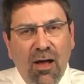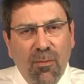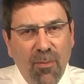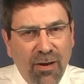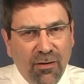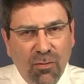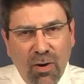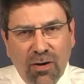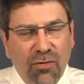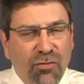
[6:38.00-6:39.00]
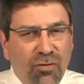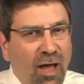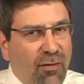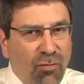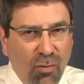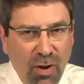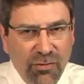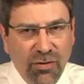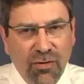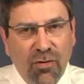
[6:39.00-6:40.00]
medical records are not
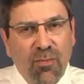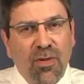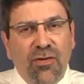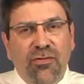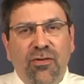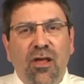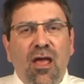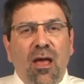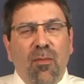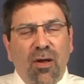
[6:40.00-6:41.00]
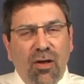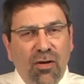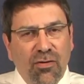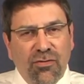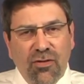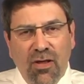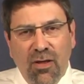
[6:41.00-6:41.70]
requested or missed because